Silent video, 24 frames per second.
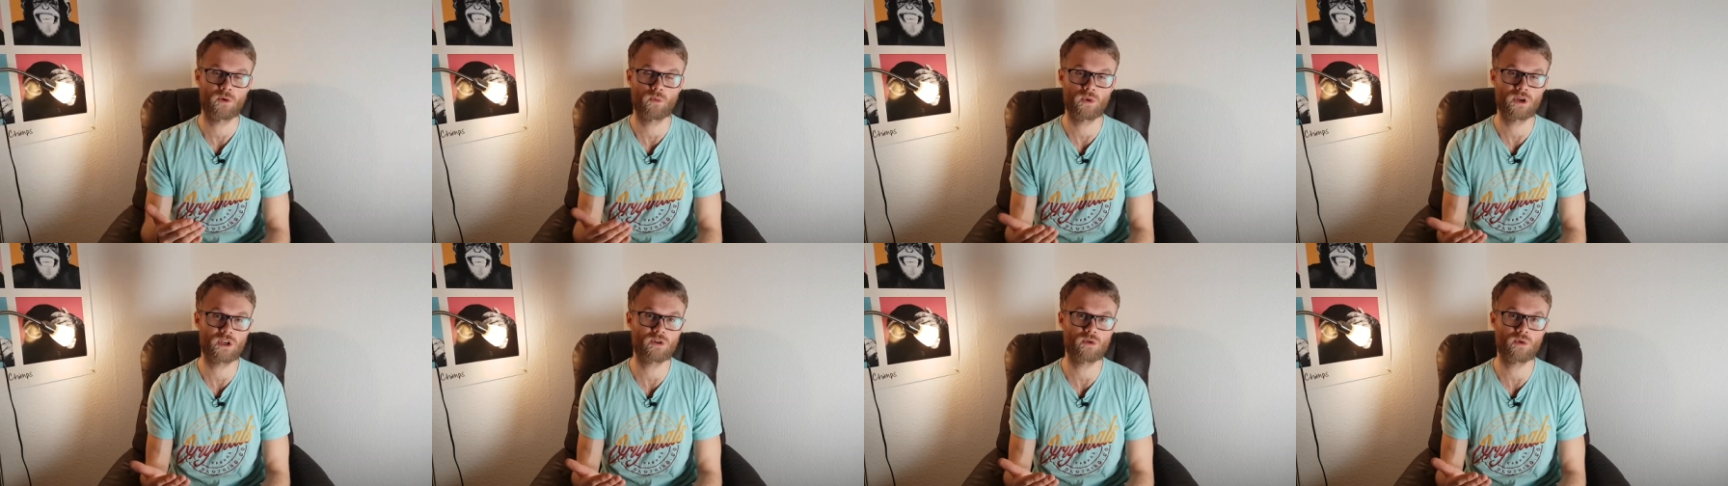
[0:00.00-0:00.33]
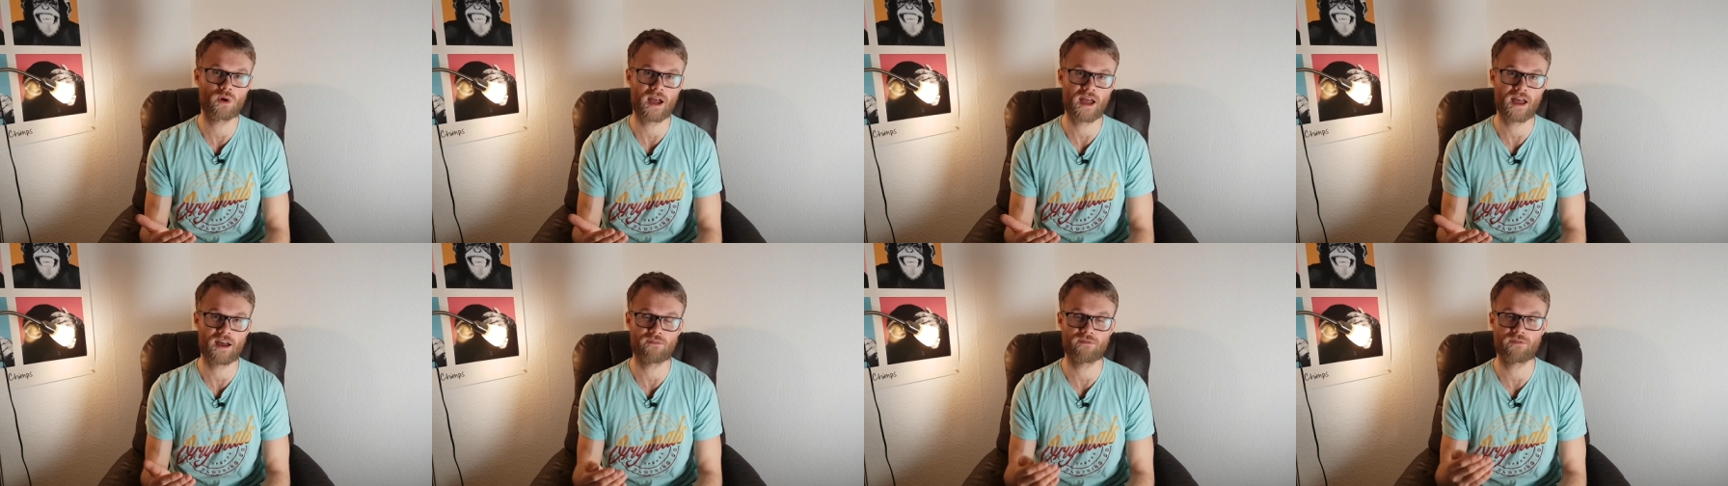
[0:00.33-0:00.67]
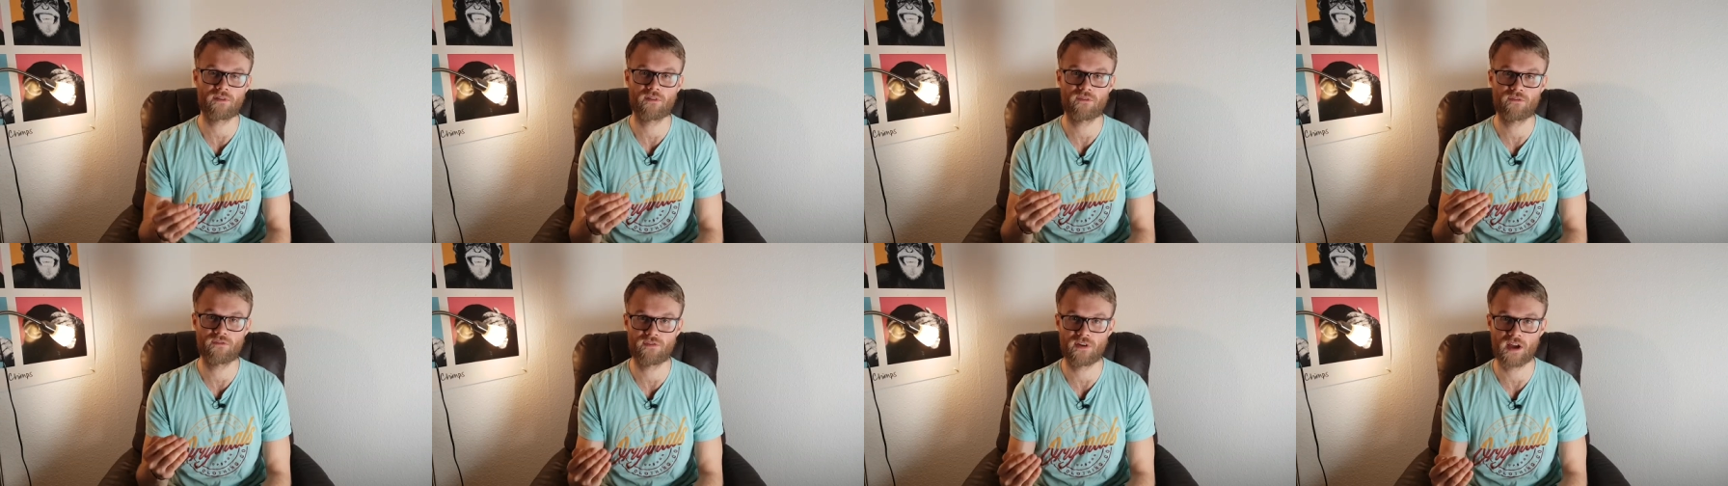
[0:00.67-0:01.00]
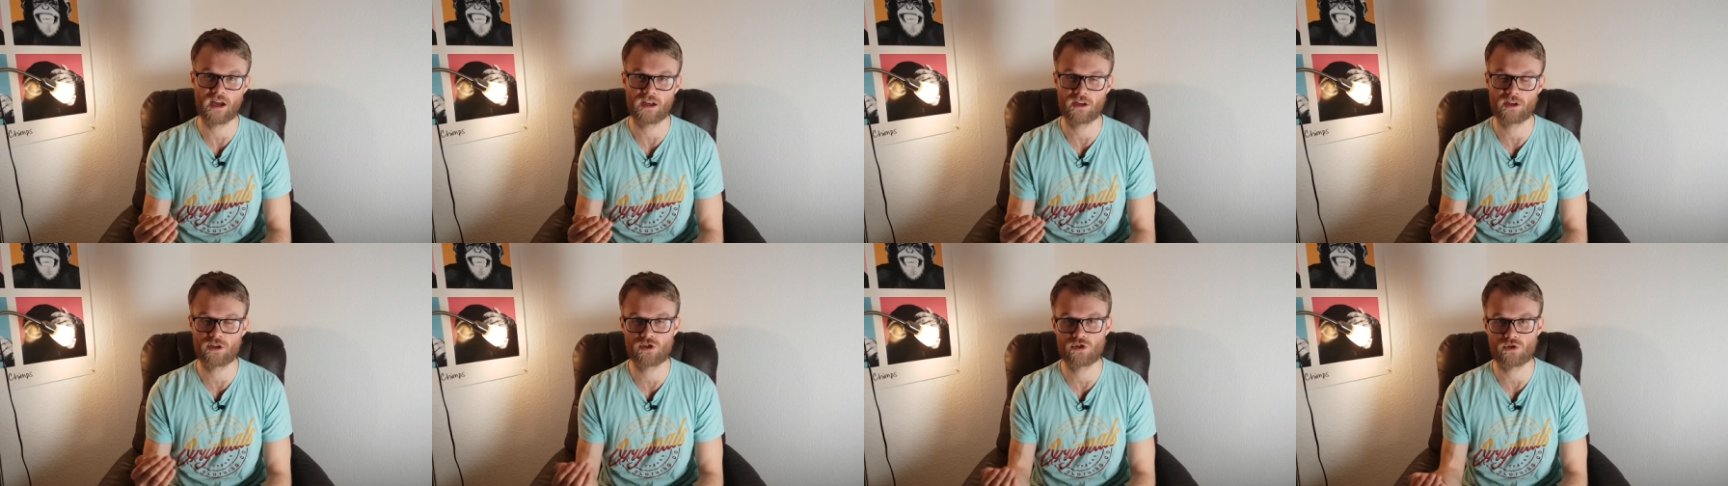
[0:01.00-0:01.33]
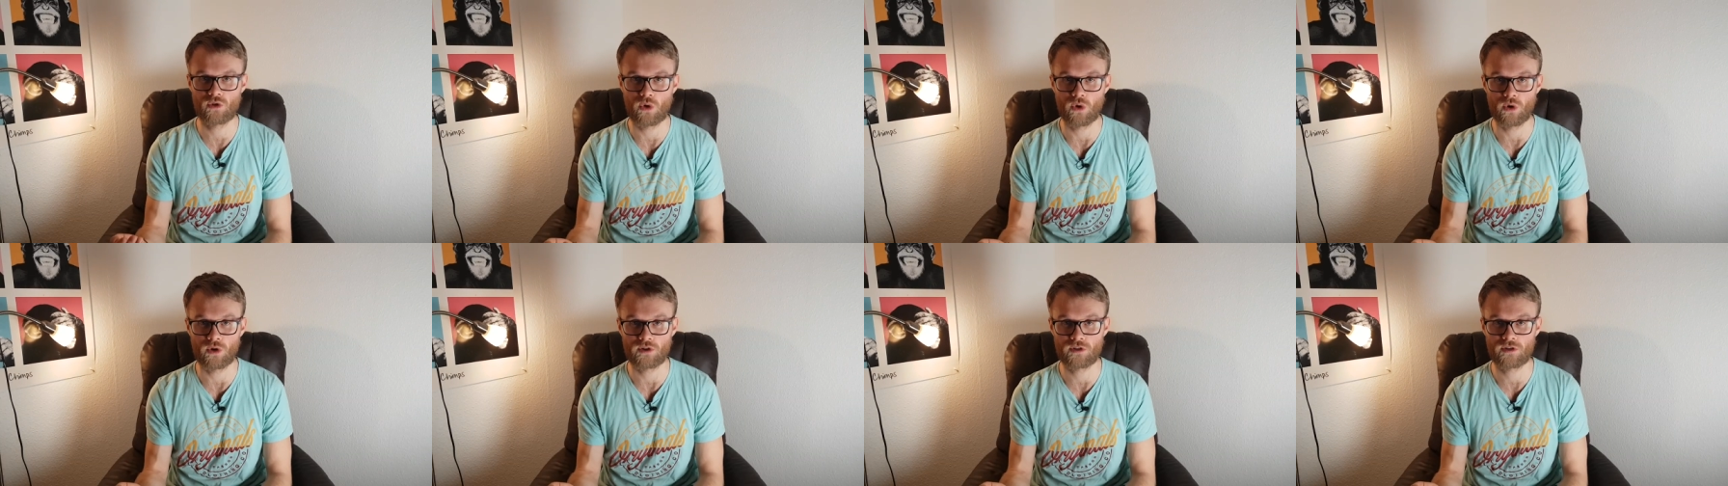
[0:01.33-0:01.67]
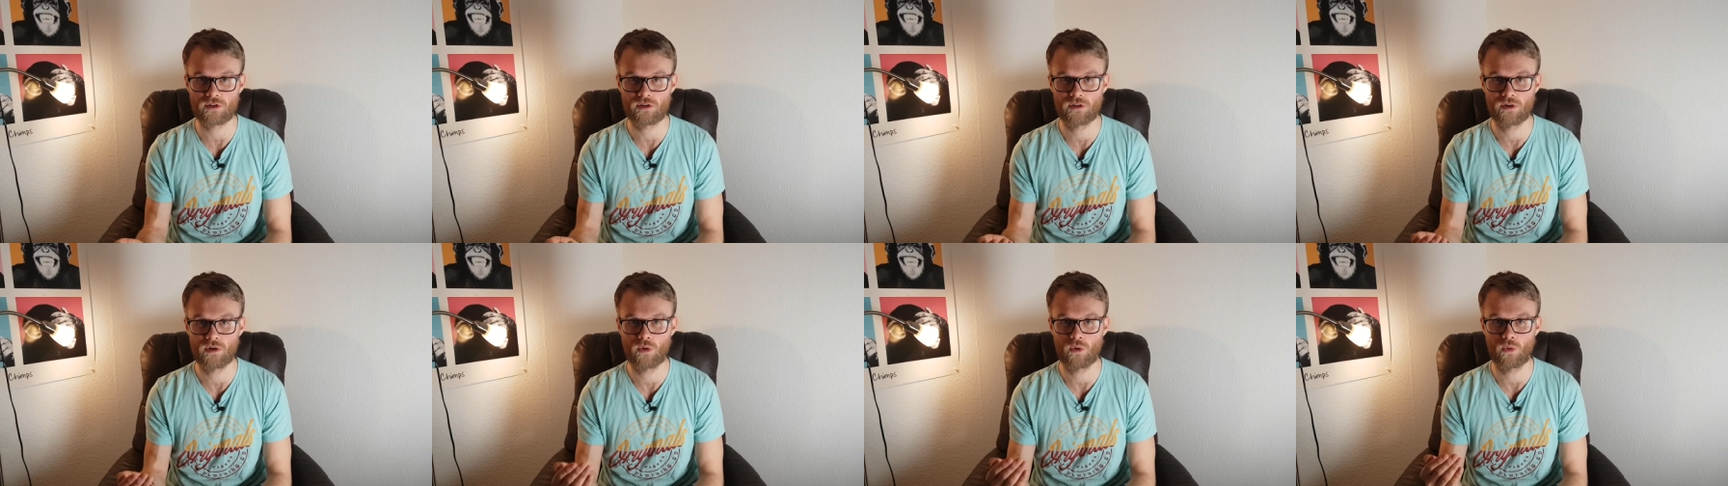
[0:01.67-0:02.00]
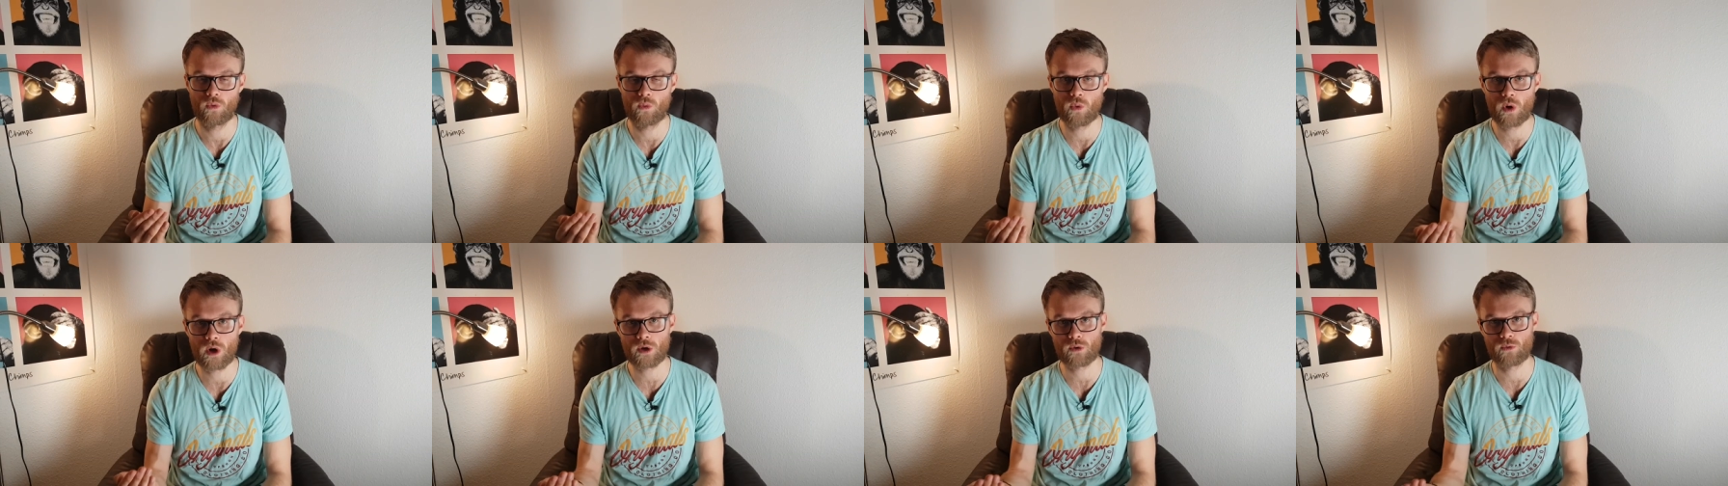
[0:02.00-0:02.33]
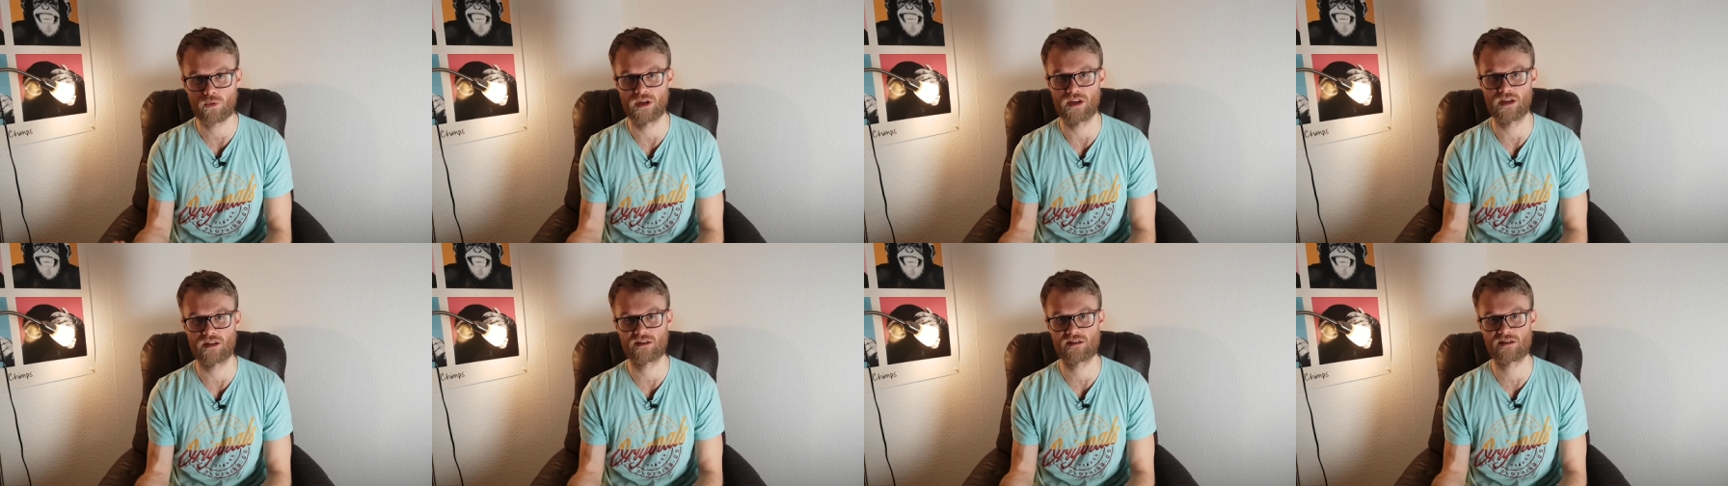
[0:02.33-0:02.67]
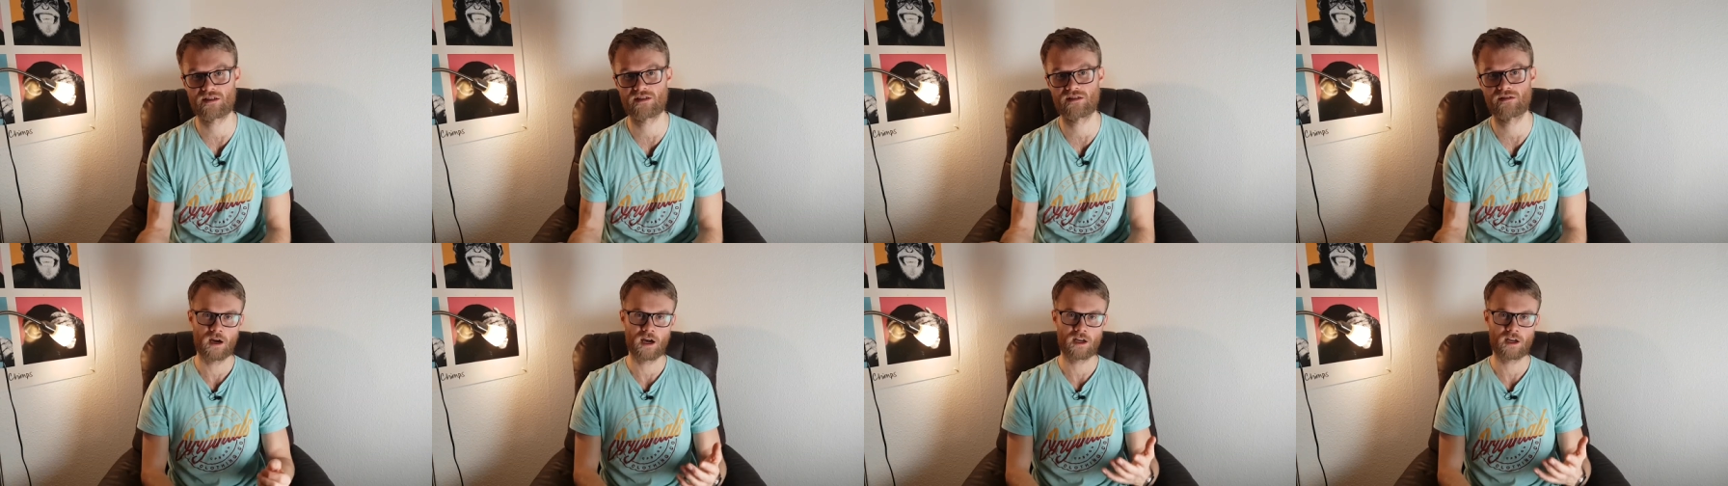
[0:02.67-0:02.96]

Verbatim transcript: we do have fairly short work weeks.